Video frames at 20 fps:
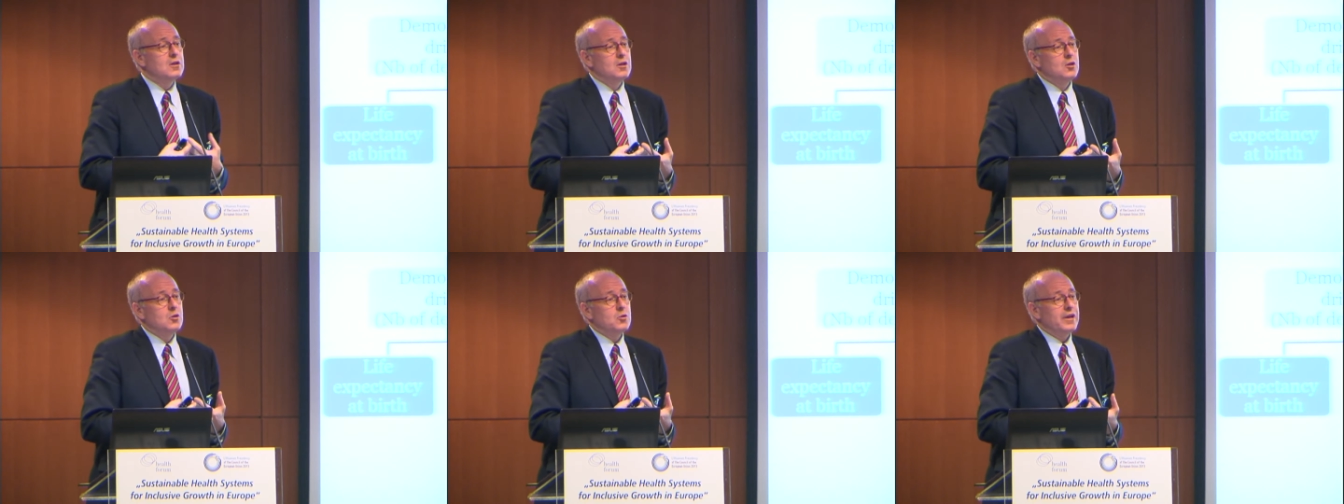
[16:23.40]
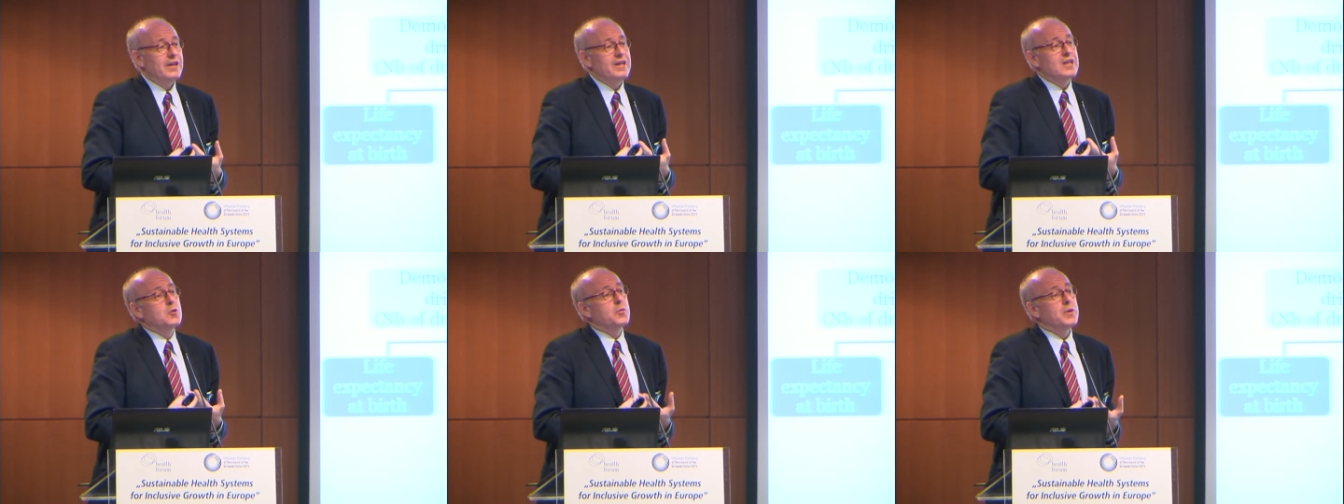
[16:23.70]
are
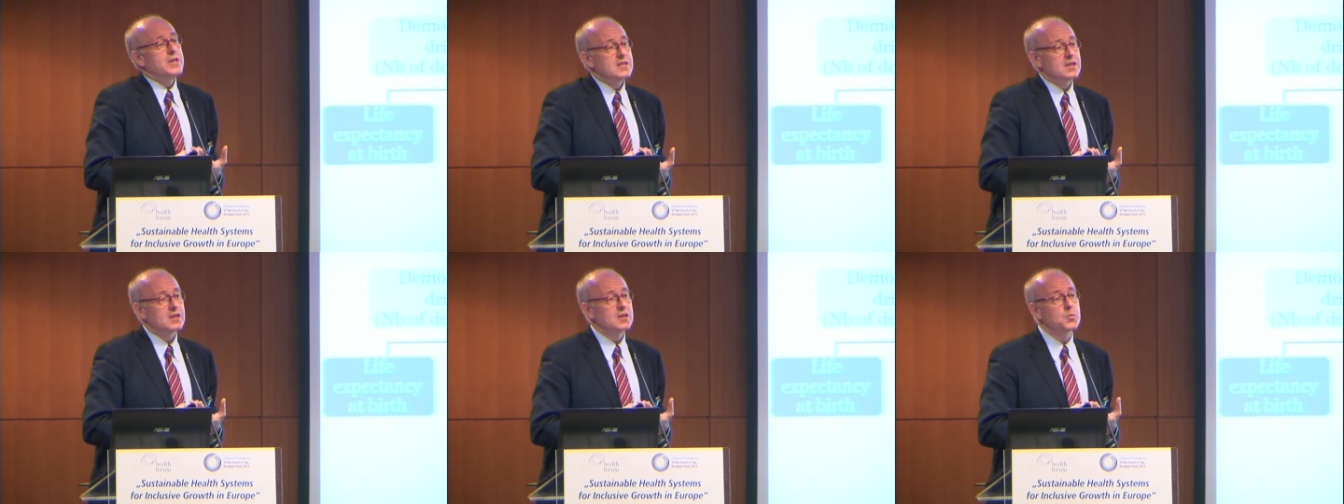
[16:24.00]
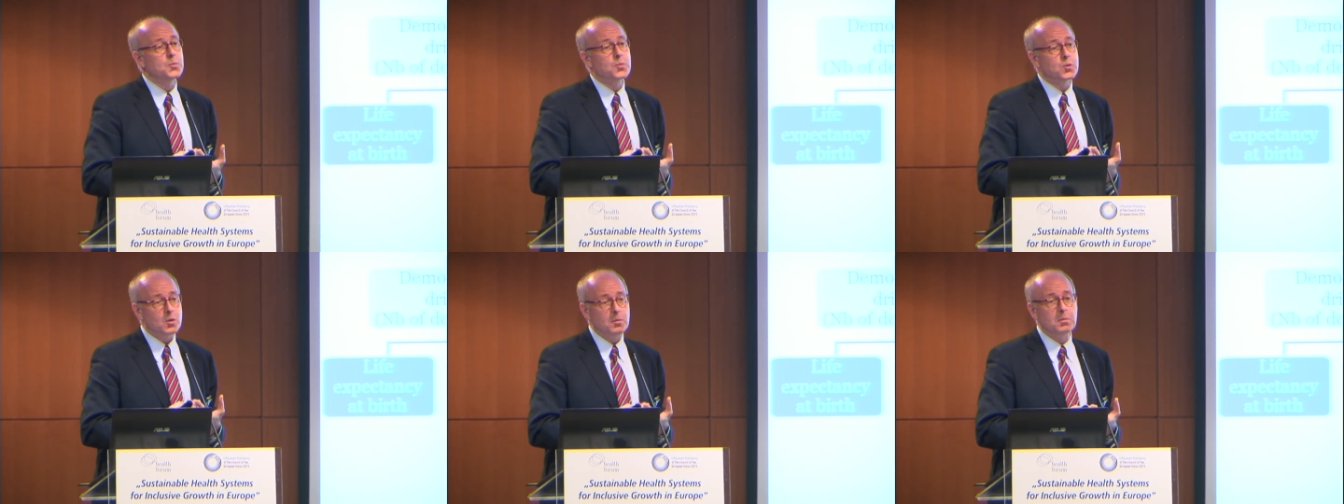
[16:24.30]
increasing the
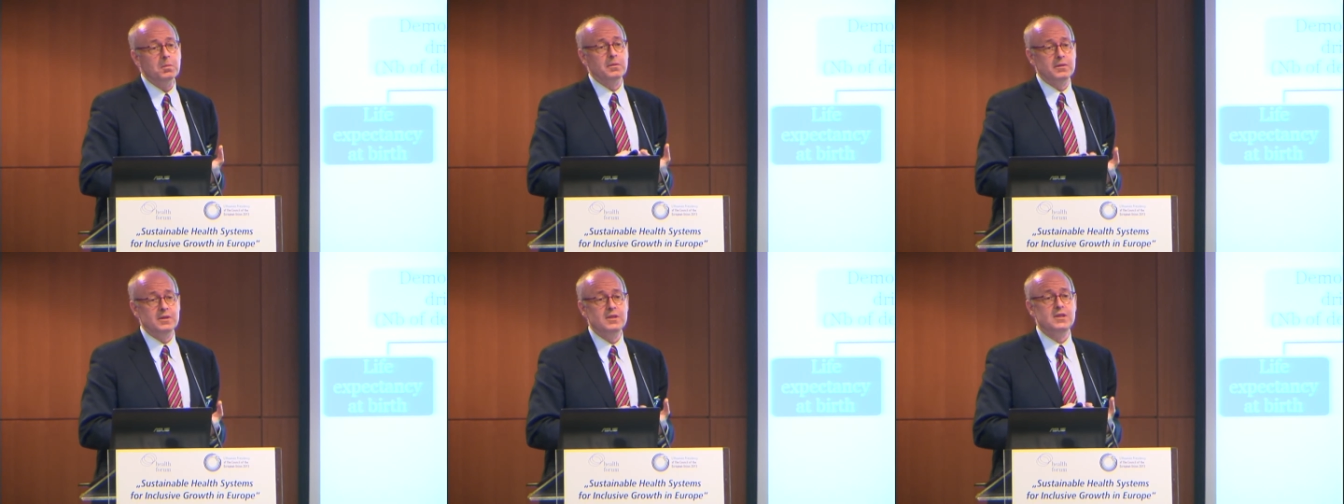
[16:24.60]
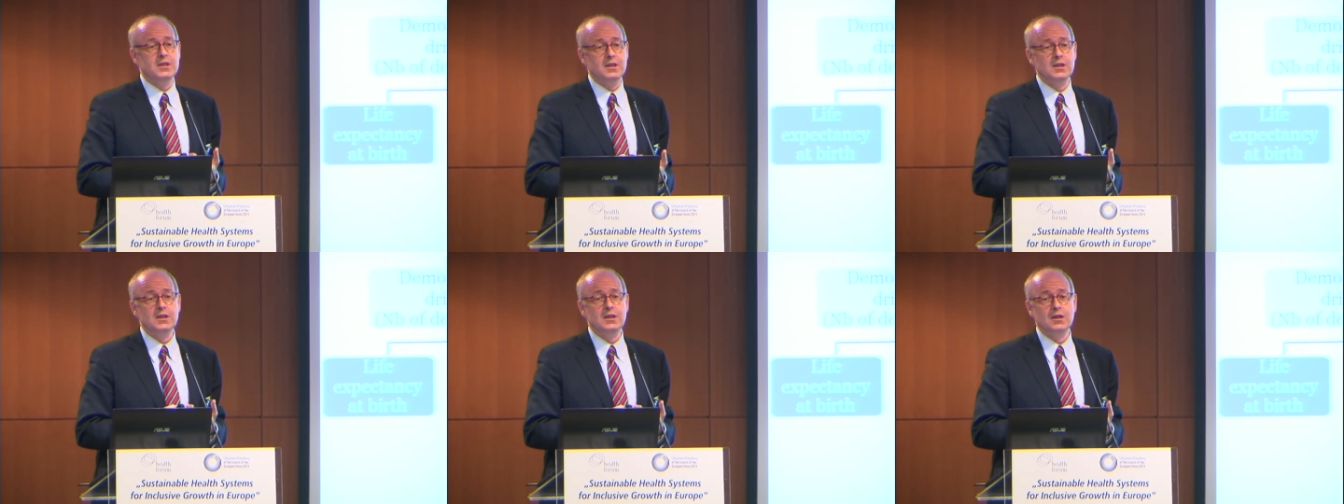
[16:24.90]

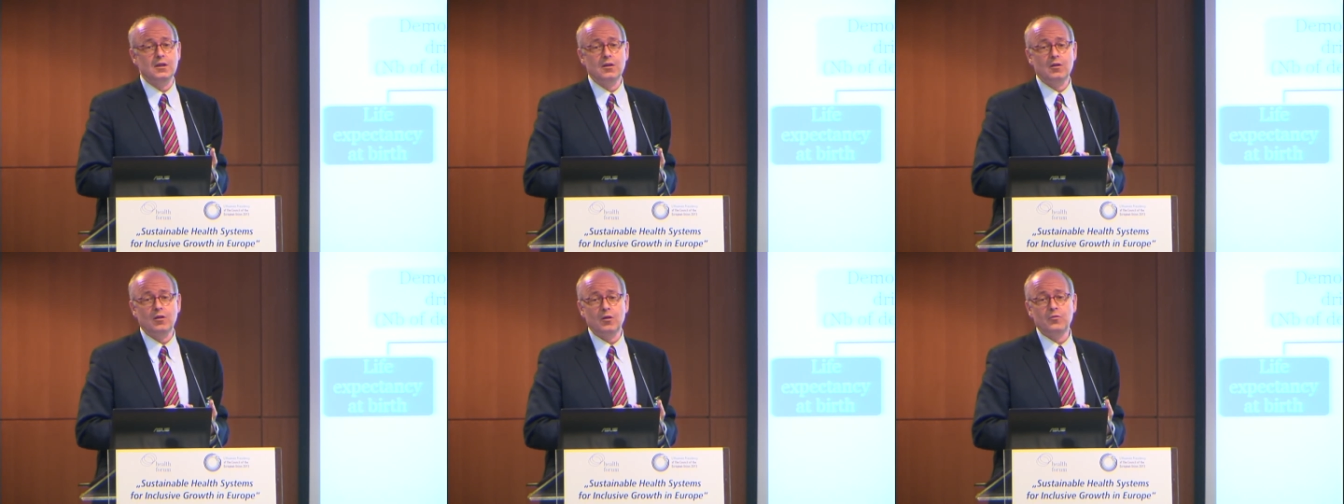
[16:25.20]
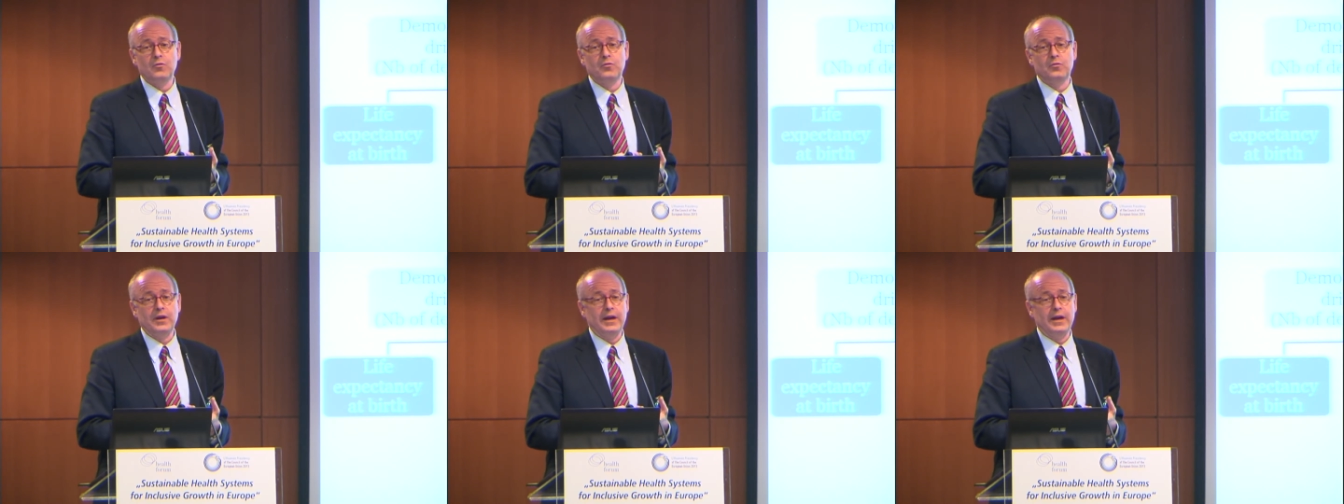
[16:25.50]
probability of,